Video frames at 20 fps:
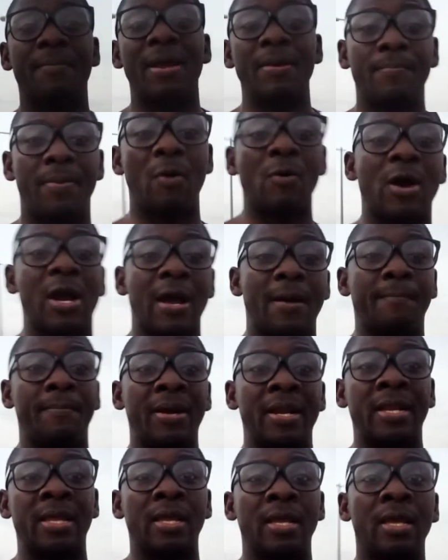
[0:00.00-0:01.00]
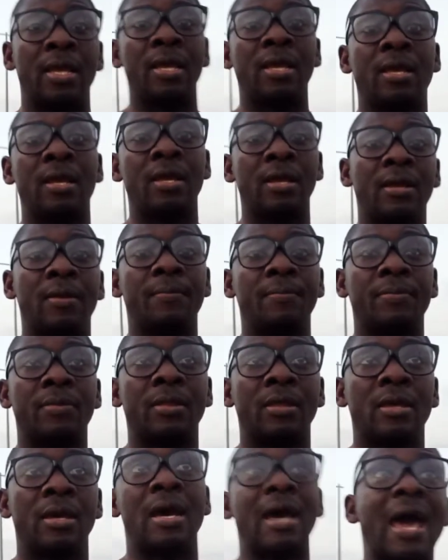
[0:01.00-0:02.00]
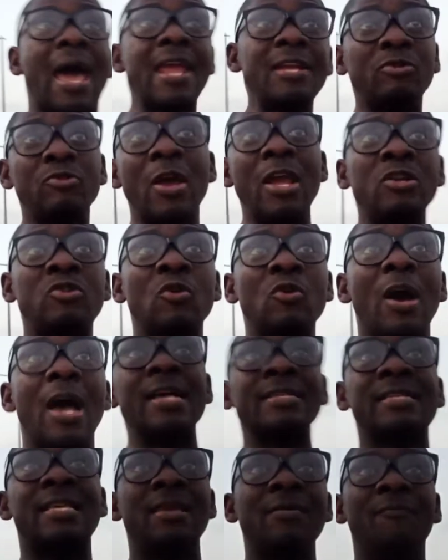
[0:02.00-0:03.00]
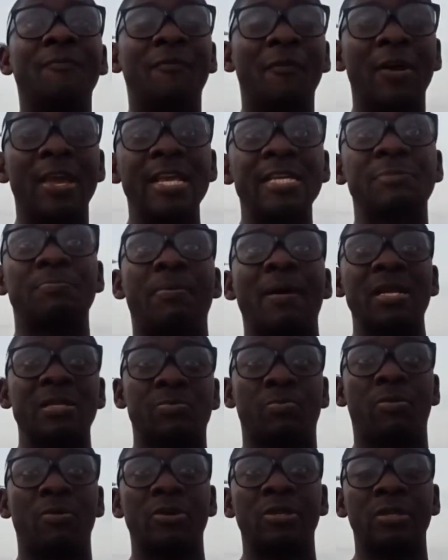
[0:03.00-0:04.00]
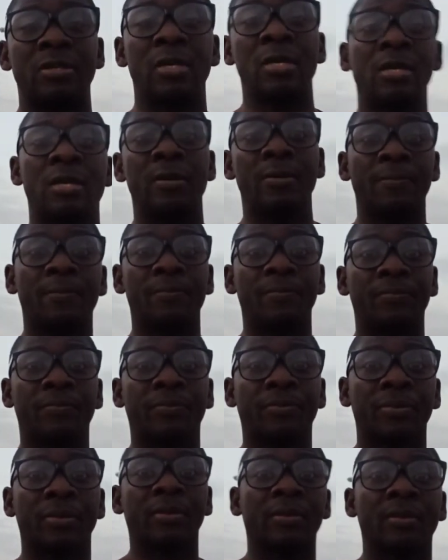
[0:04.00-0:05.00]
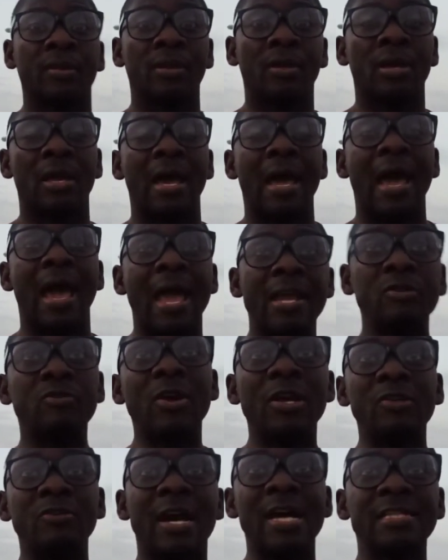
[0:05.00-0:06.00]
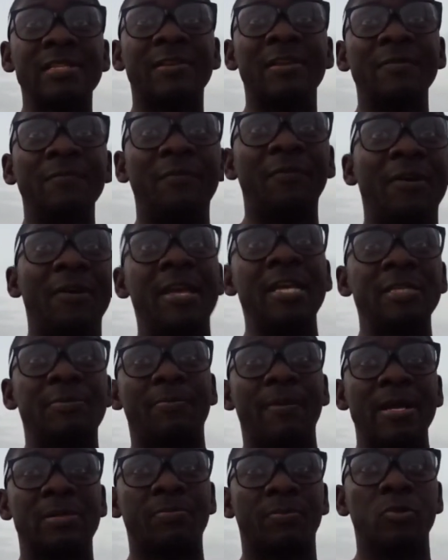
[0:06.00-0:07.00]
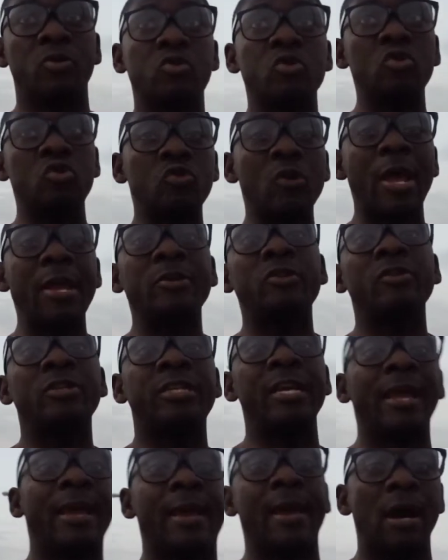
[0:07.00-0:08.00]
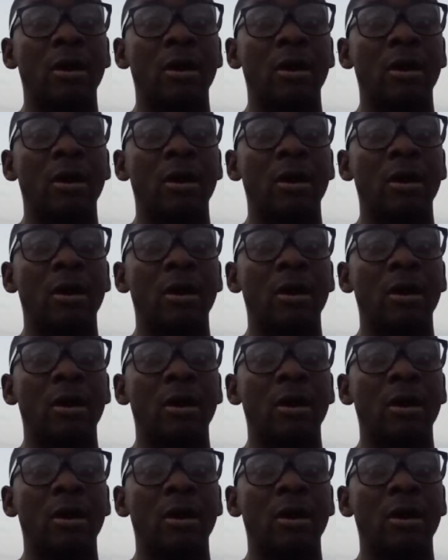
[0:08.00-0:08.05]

manpower company. I tried to ask him for his passport. To try to check